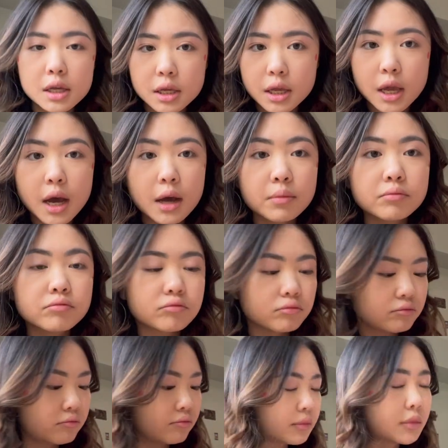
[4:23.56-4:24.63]
Yeah,
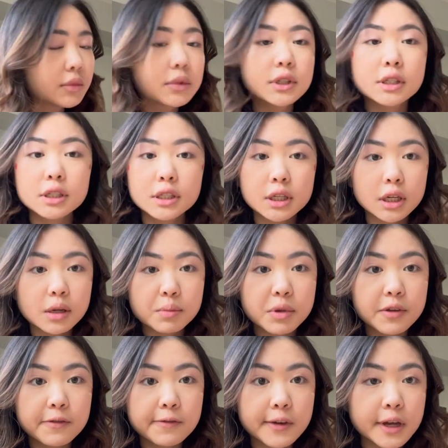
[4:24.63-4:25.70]
it's gonna
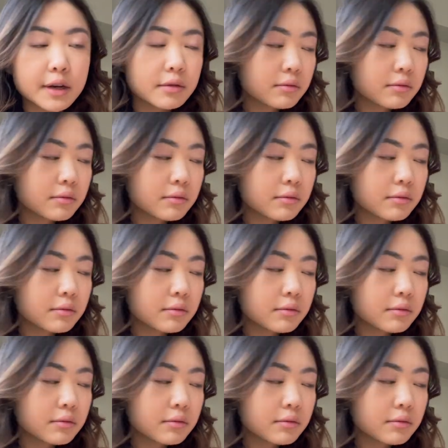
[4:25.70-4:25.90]
be fun.